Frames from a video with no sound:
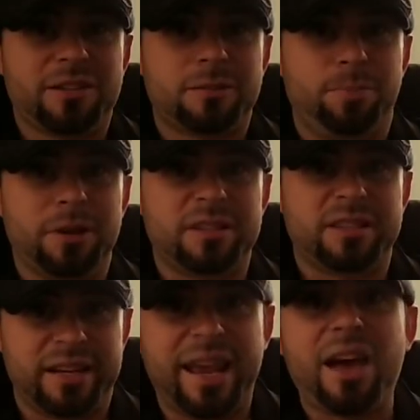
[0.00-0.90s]
us, but
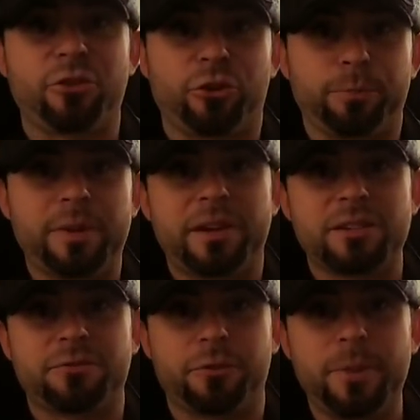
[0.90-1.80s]
together,
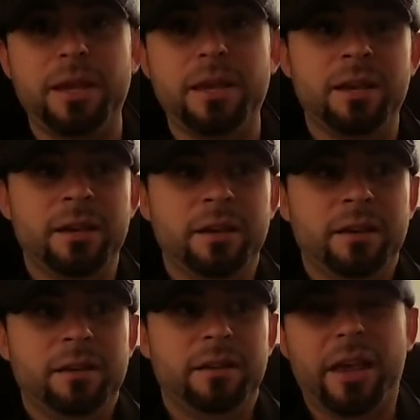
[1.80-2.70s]
because for me,
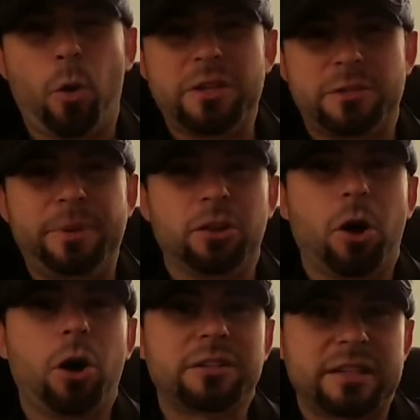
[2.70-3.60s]
they always
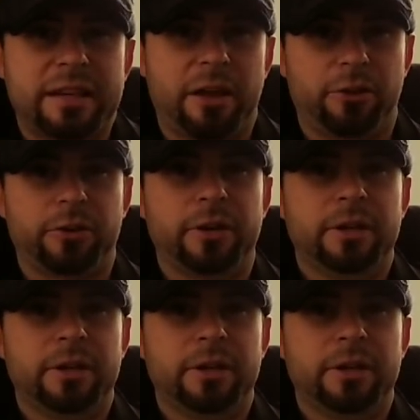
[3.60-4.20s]
belong together.